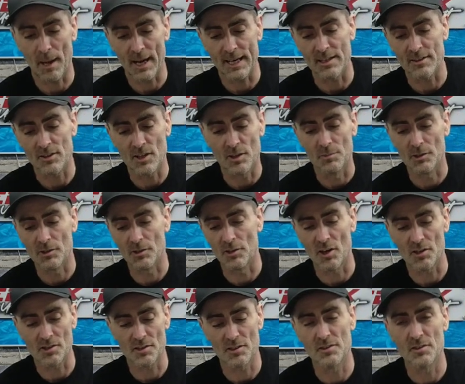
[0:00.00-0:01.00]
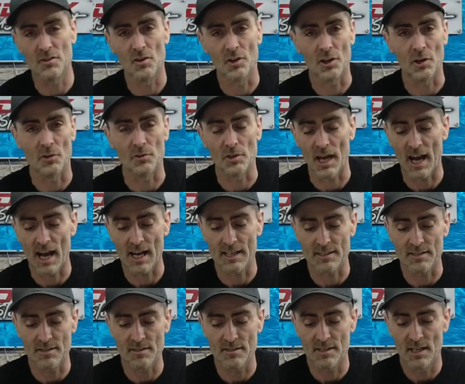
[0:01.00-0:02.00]
paint come across because you've got it on your
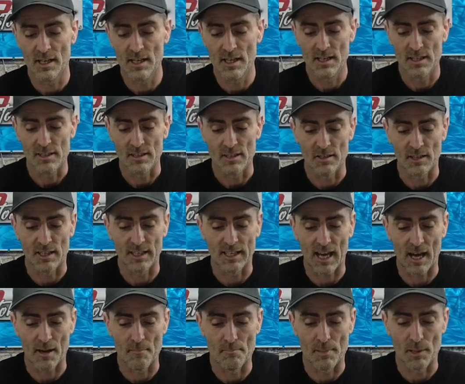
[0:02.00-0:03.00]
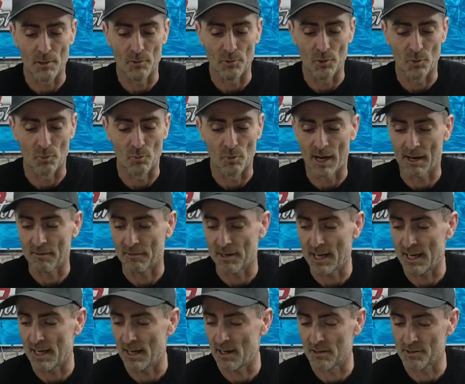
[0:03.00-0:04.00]
hands. You can get a build-up
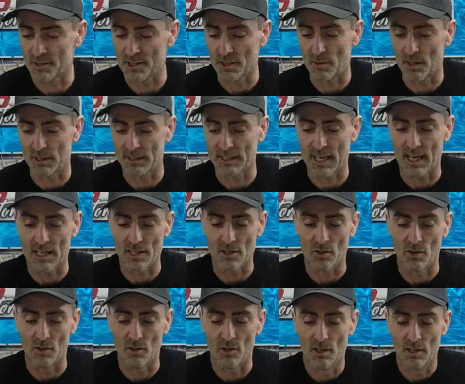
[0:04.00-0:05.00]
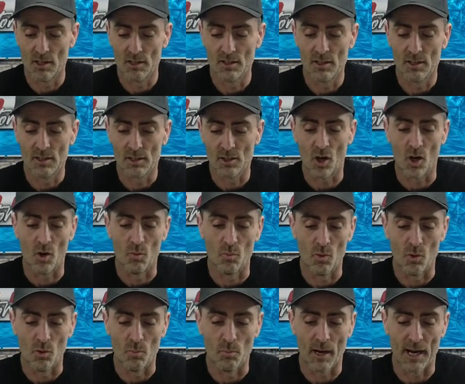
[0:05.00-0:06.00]
around here, so I'd get your
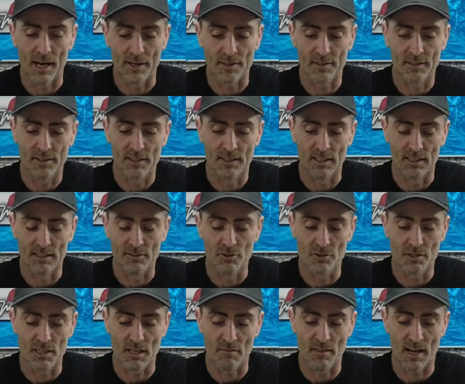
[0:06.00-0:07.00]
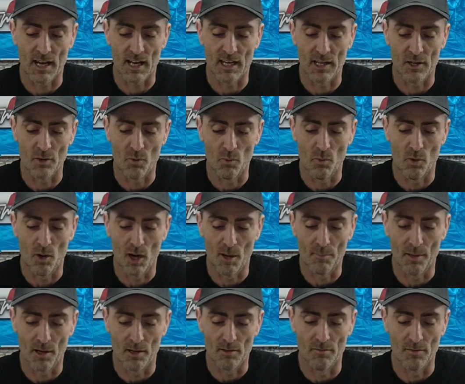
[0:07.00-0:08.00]
cotton wool pad and just give that a little
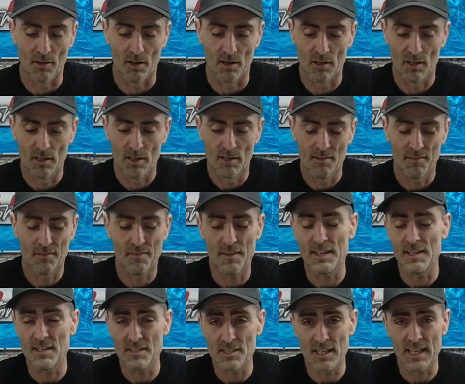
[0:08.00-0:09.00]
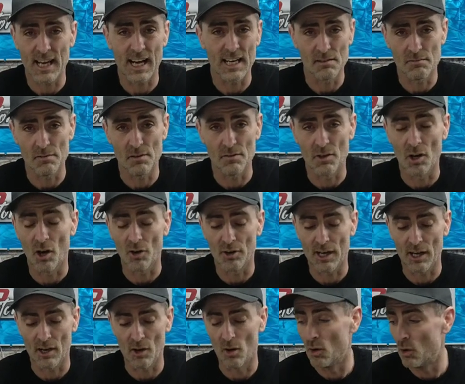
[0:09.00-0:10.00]
wipe over. Thinners again, if you've
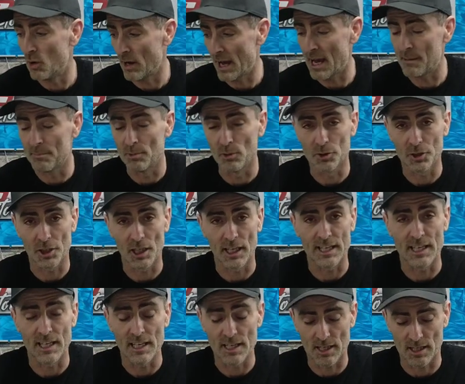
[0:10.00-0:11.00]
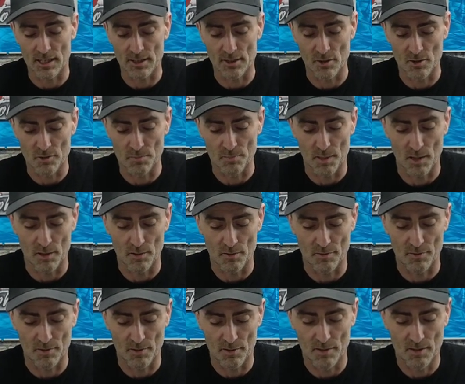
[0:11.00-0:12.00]
got it, or airbrush cleaner, you can use
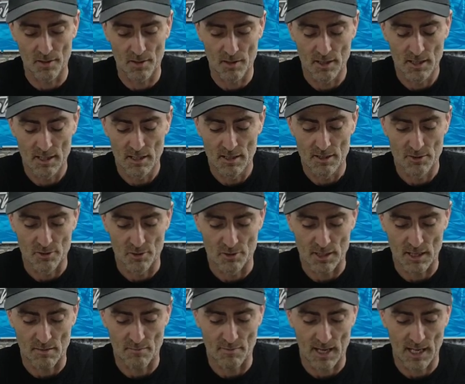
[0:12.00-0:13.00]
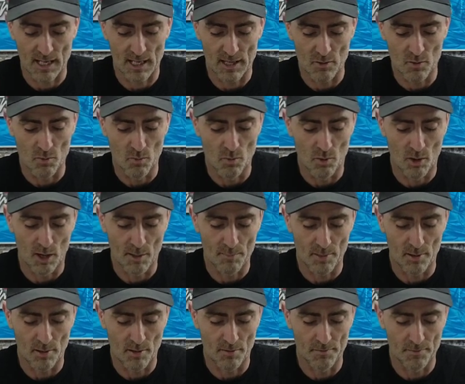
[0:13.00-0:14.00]
both. Just give that a little
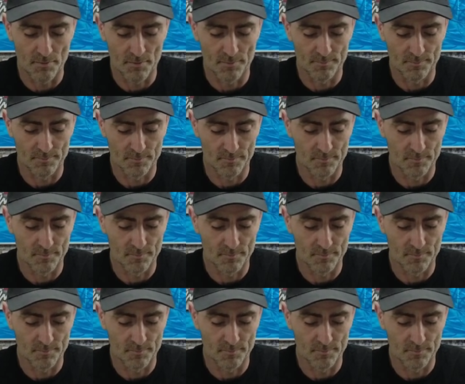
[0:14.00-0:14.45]
wipe off,